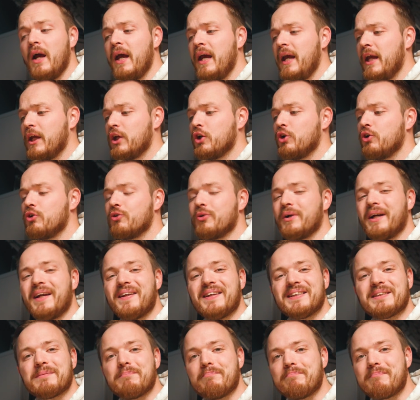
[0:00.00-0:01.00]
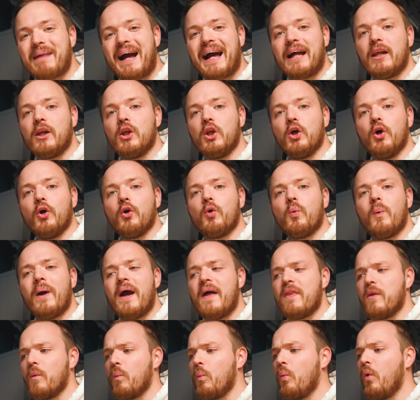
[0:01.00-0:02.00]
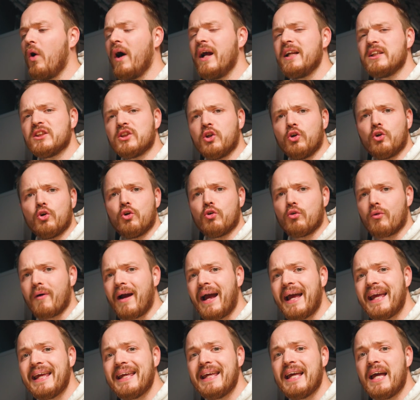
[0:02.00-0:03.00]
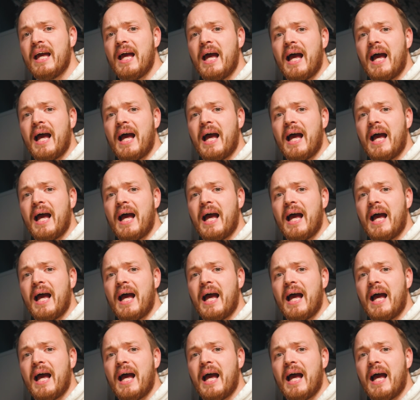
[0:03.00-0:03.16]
it can create this matte look where the whites look gray